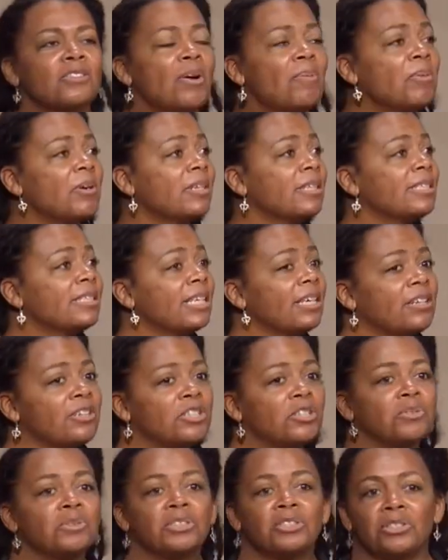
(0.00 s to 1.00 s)
So I'm going to
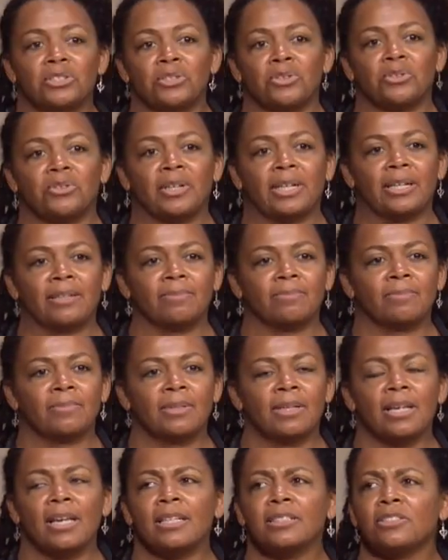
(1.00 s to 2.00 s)
tell you a story.
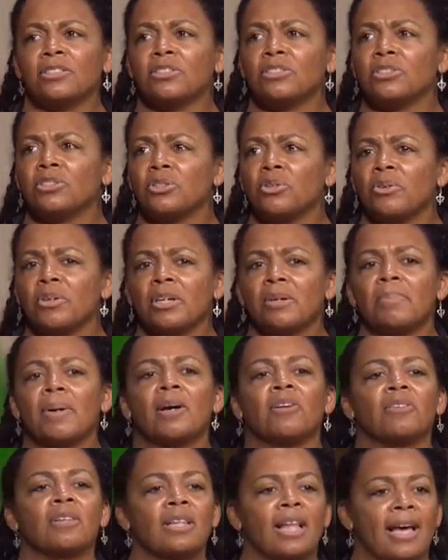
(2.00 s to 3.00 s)
It's a story
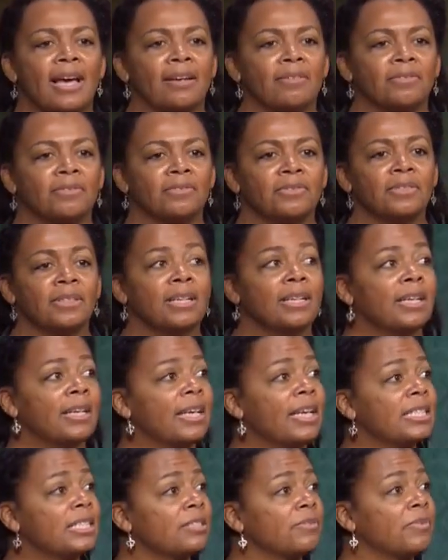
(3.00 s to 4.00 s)
about life,
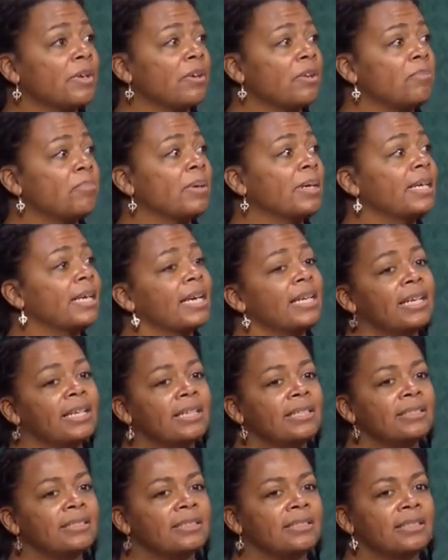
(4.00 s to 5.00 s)
its very
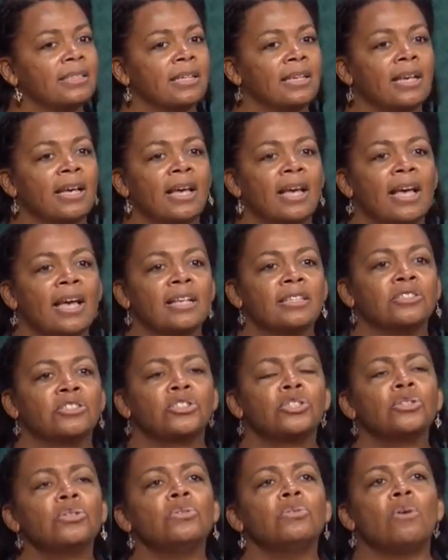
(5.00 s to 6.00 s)
beginnings, and
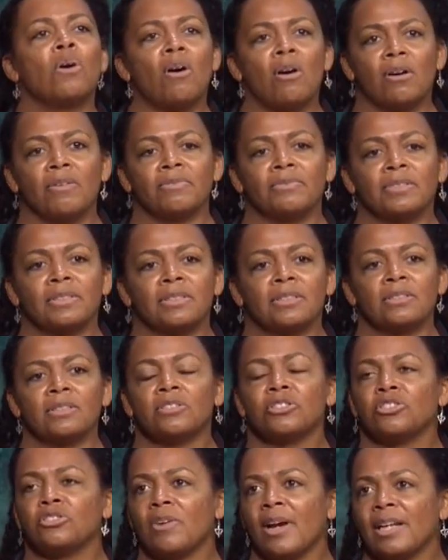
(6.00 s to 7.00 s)
too often
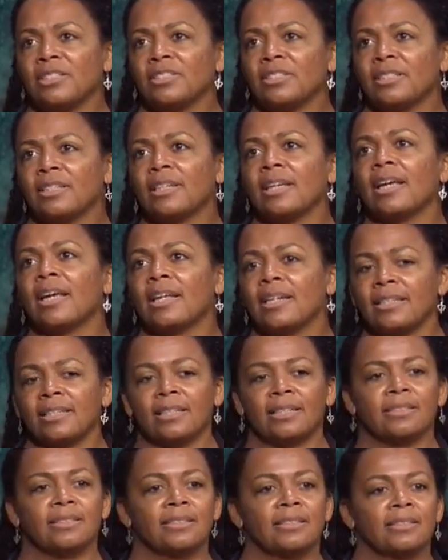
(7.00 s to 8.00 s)
tragic
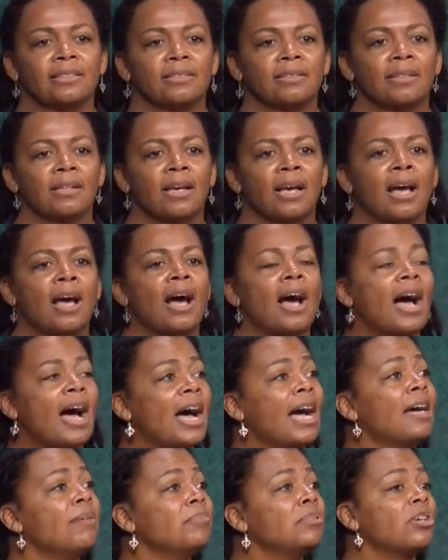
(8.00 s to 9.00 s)
endings.
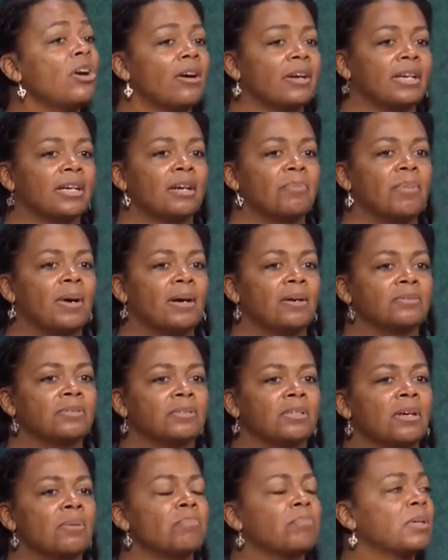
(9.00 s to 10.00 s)
I'm talking
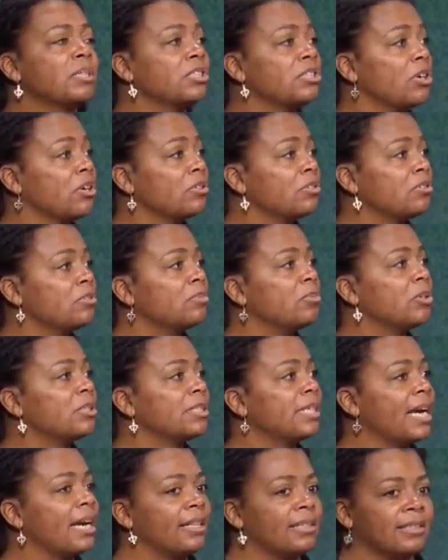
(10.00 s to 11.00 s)
about maternal
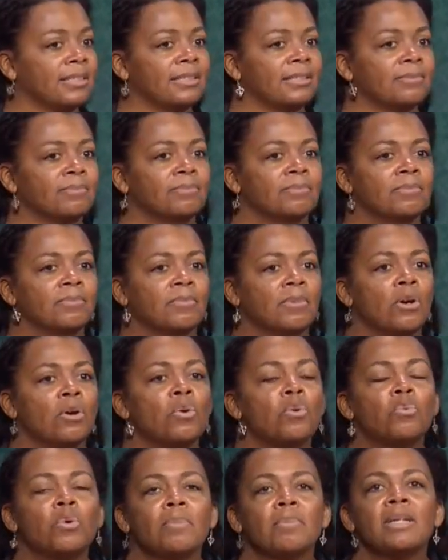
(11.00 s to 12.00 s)
mortality,
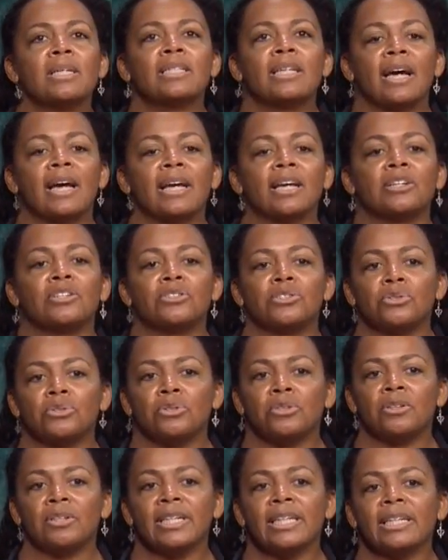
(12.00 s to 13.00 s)
women dying
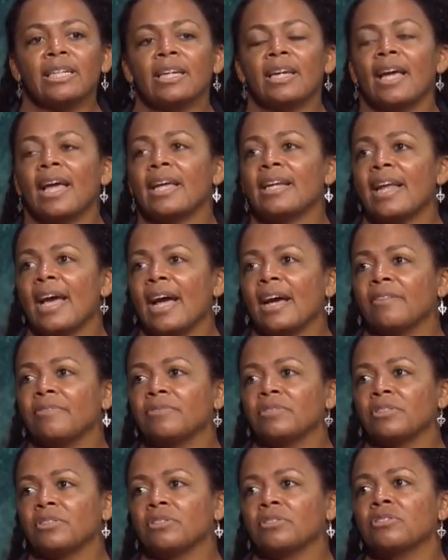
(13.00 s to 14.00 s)
during and
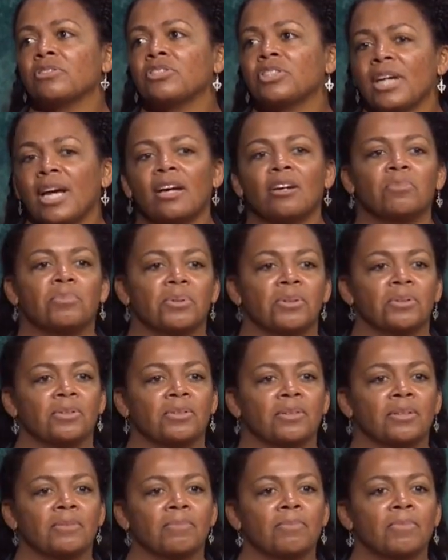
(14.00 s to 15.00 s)
after
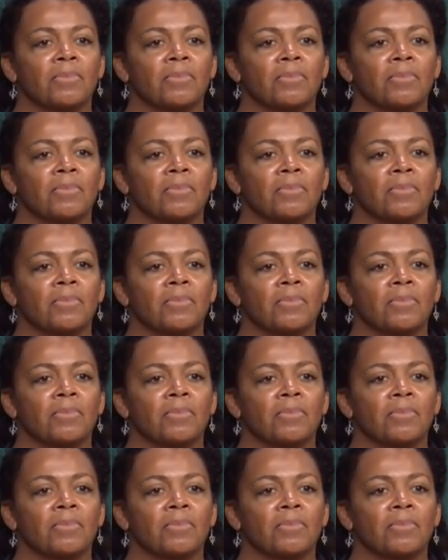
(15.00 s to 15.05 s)
childbirth.